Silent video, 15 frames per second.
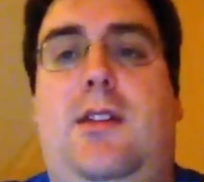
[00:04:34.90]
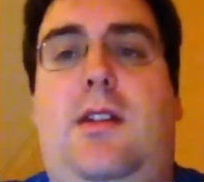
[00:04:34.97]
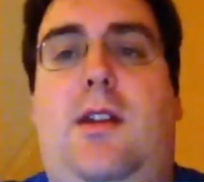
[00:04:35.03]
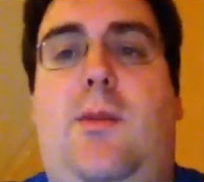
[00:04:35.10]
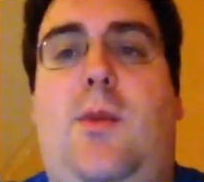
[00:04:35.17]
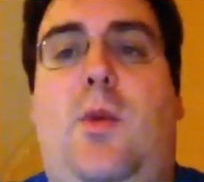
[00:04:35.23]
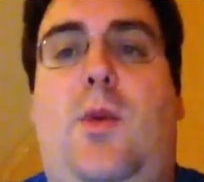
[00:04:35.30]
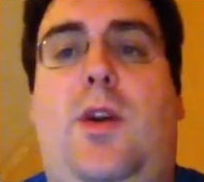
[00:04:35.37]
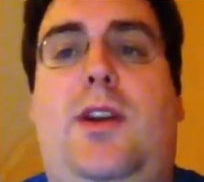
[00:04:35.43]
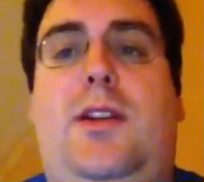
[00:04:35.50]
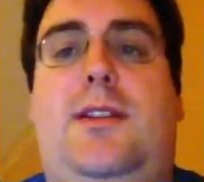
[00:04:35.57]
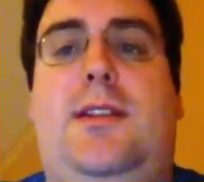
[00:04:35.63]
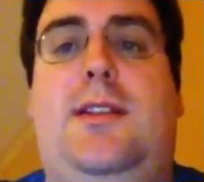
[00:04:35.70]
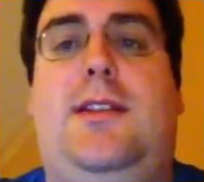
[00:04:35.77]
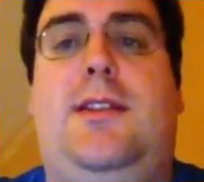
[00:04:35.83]
Number one
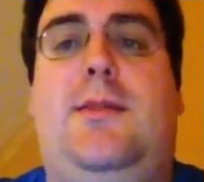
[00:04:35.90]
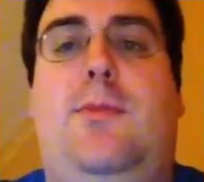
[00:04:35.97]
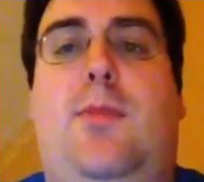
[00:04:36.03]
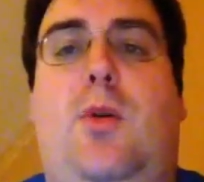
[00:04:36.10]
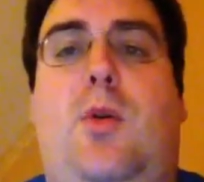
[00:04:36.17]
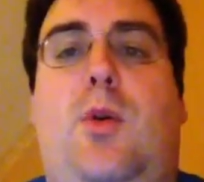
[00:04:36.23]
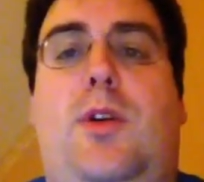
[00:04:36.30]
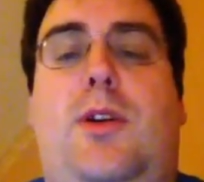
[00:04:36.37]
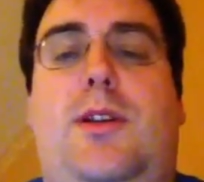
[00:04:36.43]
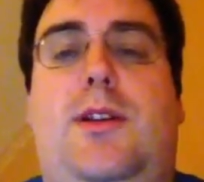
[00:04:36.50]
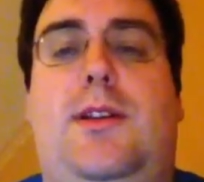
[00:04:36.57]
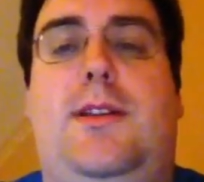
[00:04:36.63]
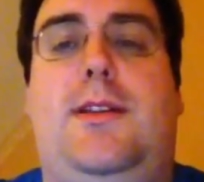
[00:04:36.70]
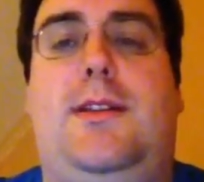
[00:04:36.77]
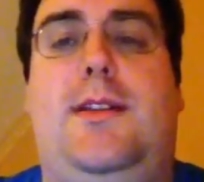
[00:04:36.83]
is
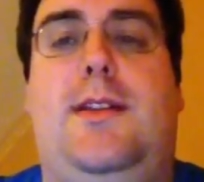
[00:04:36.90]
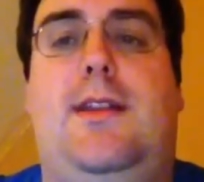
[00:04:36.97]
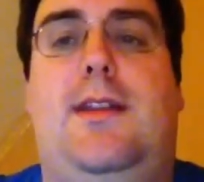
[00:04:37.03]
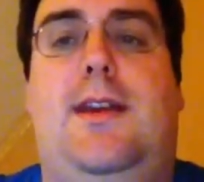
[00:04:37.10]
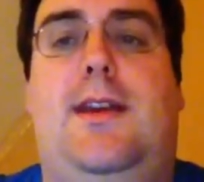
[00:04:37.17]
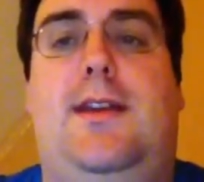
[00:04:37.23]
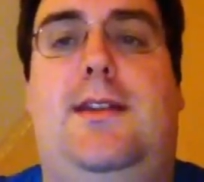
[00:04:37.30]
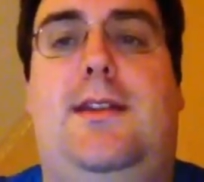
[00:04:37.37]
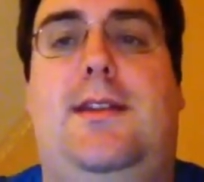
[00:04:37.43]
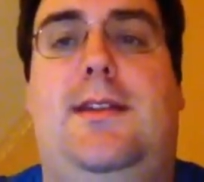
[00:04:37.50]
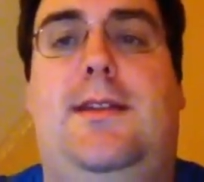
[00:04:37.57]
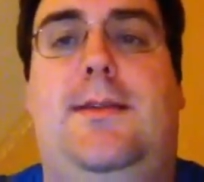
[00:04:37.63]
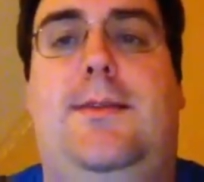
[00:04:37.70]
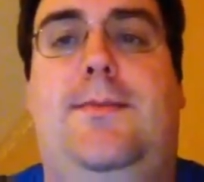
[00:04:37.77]
importance. That